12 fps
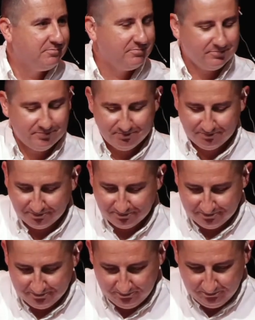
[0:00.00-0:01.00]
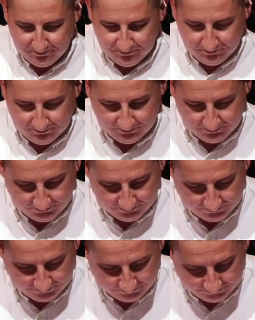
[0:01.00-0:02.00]

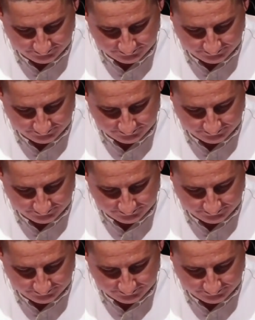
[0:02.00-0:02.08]
Nothing is said.